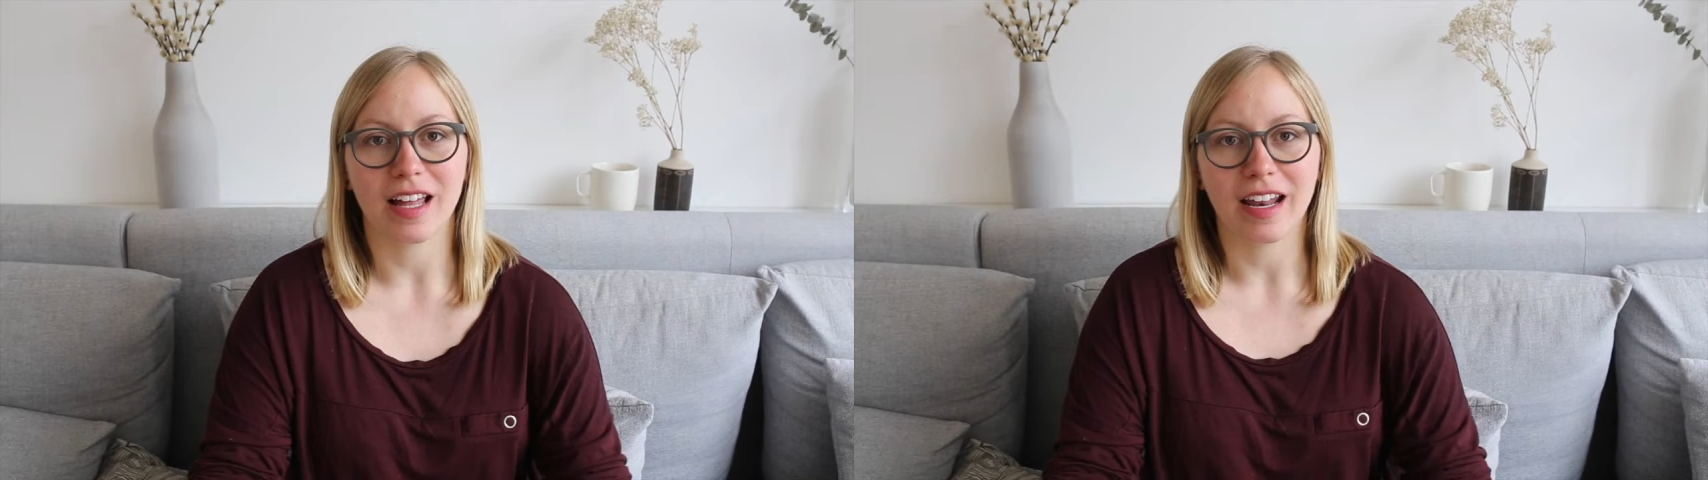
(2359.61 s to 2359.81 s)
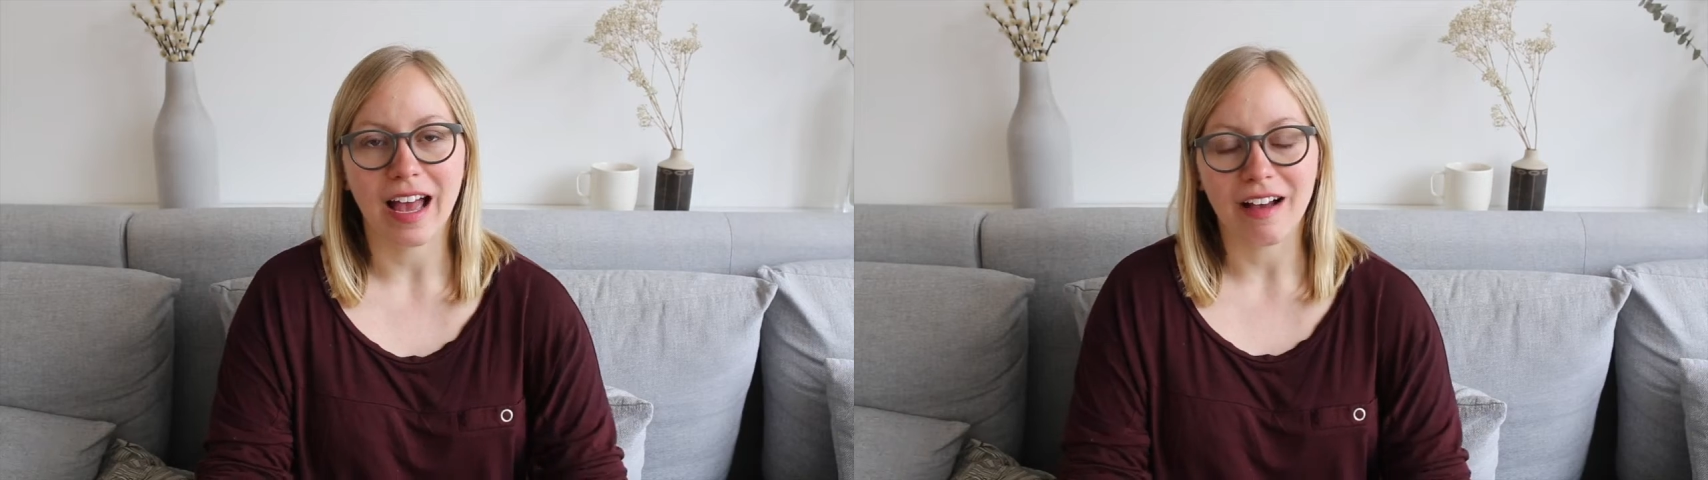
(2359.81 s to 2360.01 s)

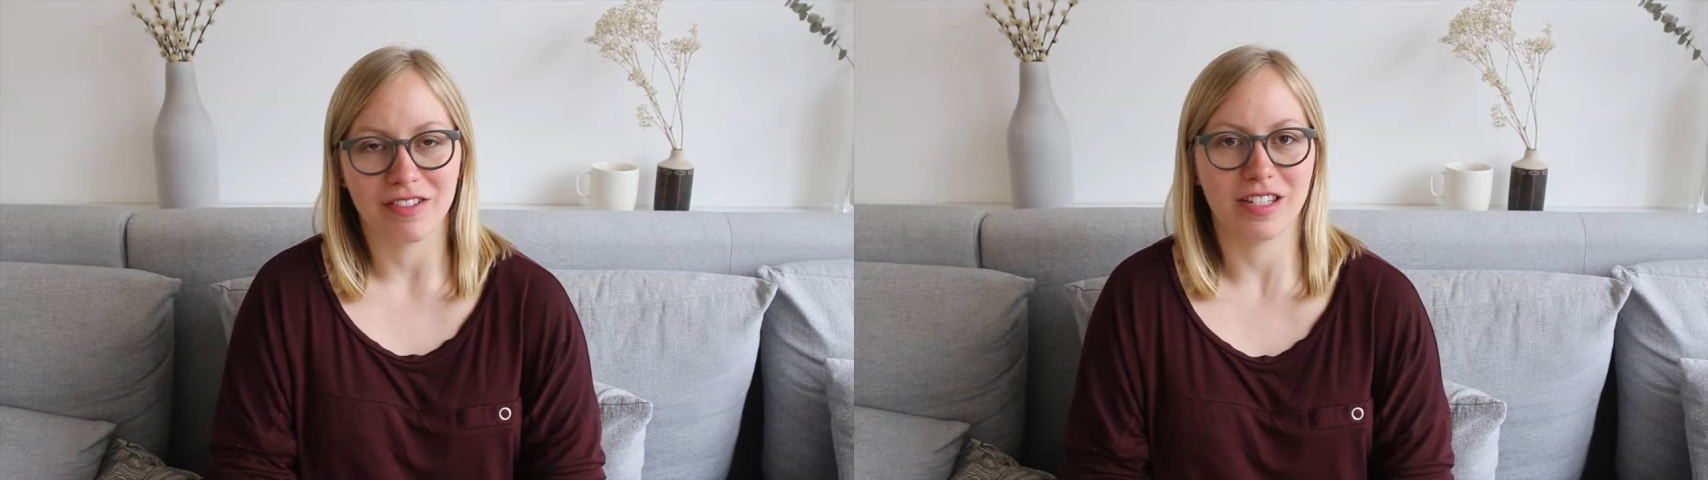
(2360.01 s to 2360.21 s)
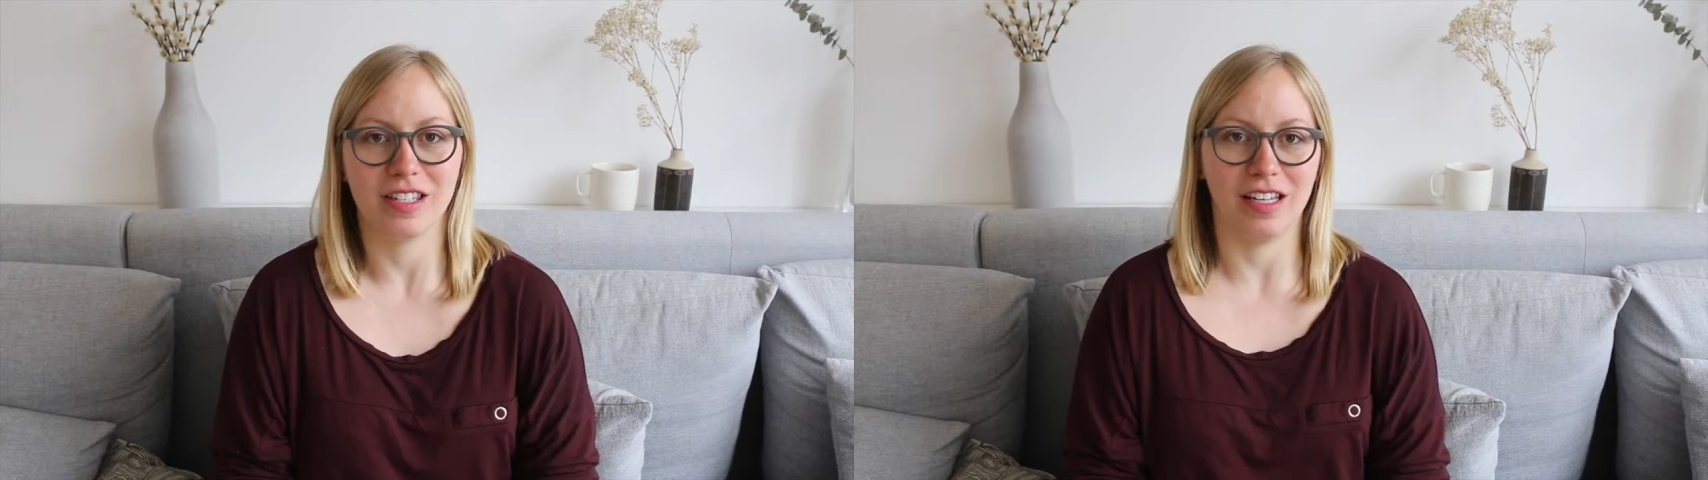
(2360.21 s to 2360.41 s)
that I
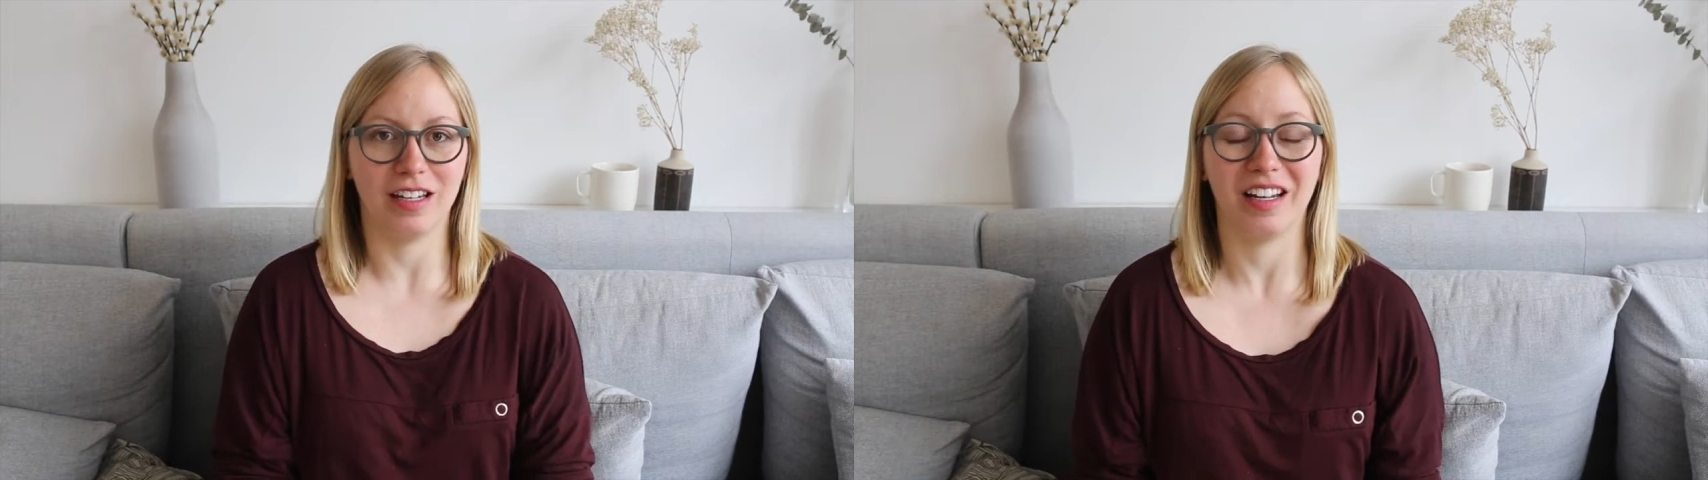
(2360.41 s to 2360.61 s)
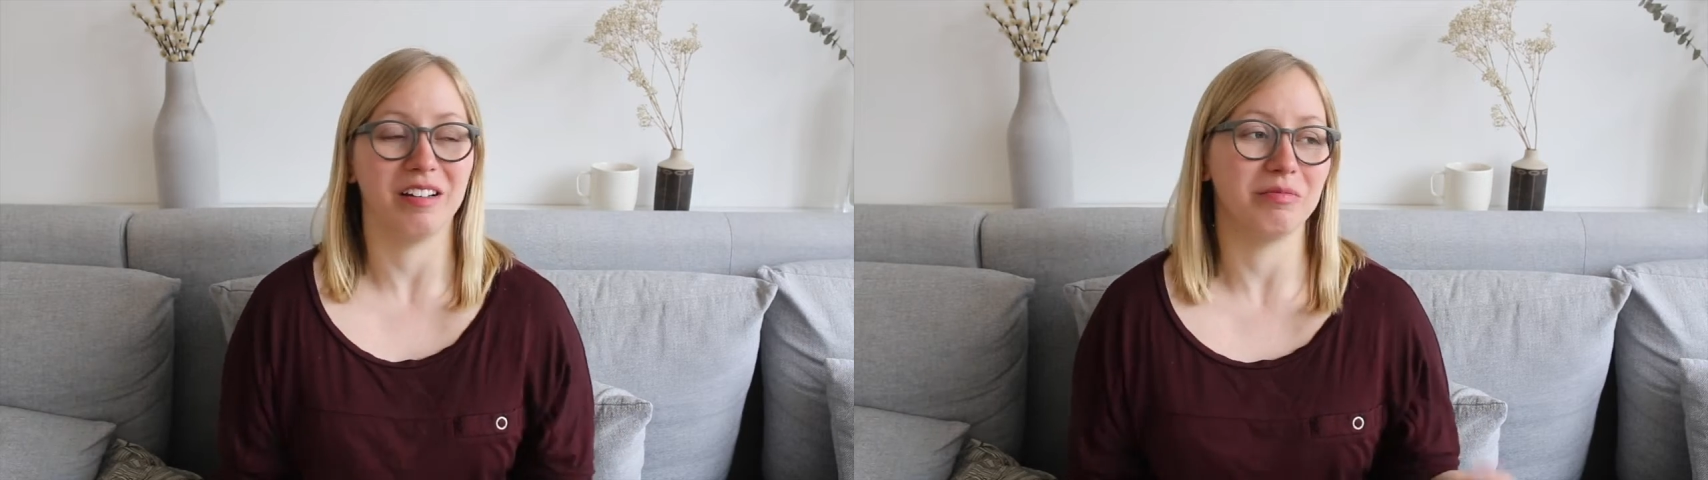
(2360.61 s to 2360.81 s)
haven't seen
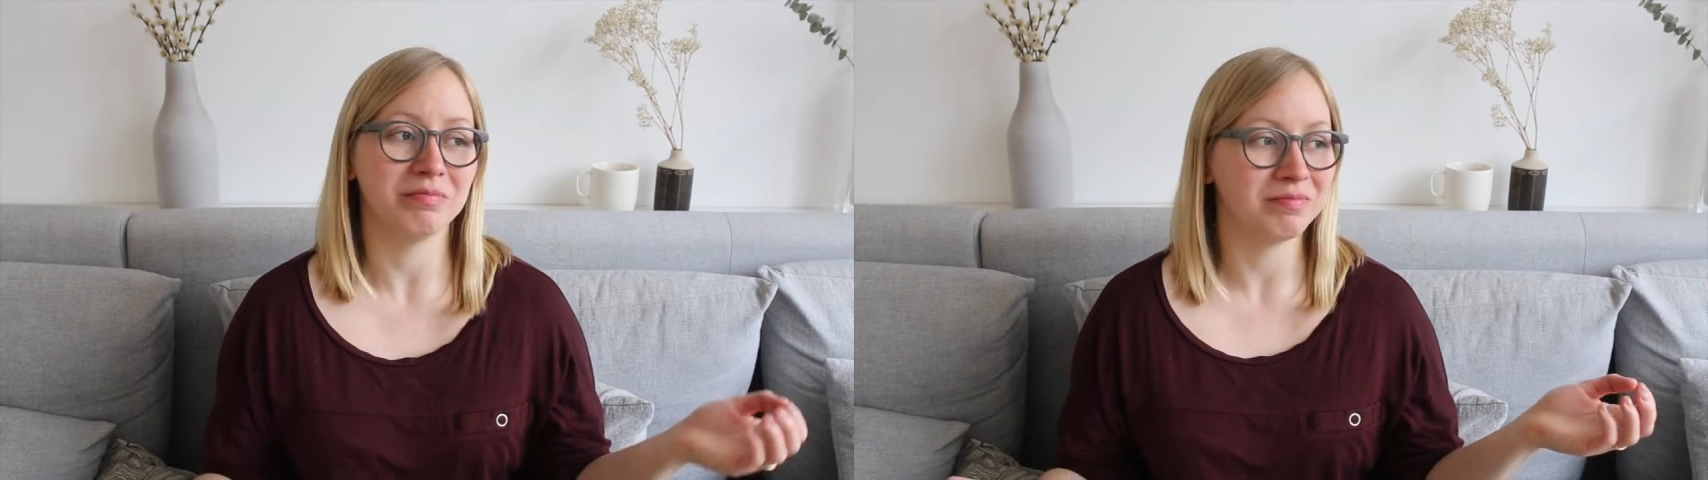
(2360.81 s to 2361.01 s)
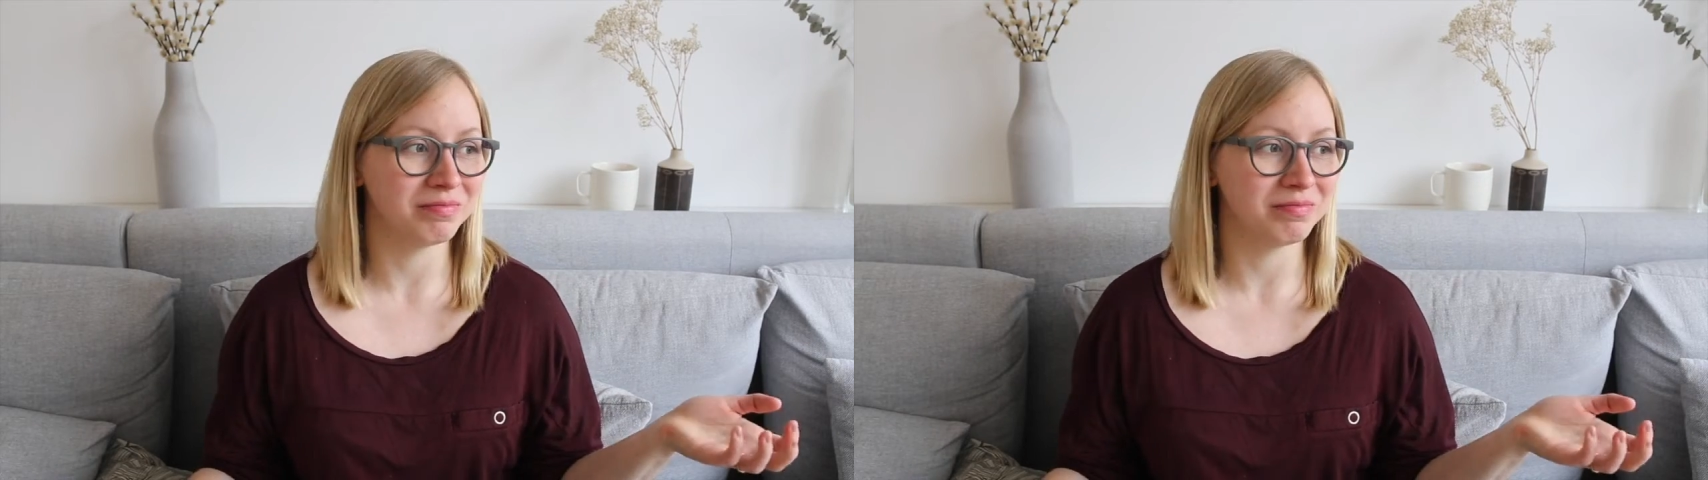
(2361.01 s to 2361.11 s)
in